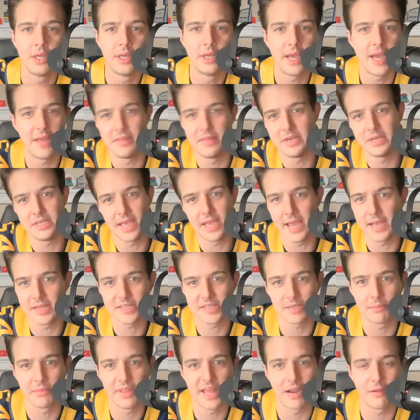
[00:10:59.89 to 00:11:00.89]
And then, yeah,
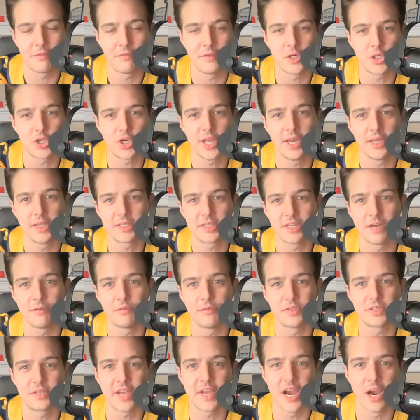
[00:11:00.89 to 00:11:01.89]
some of that officiating stuff
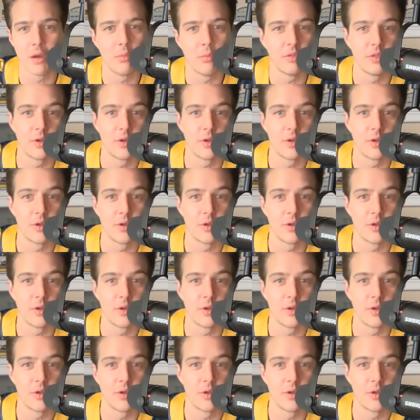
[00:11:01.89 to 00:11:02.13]
was terrible.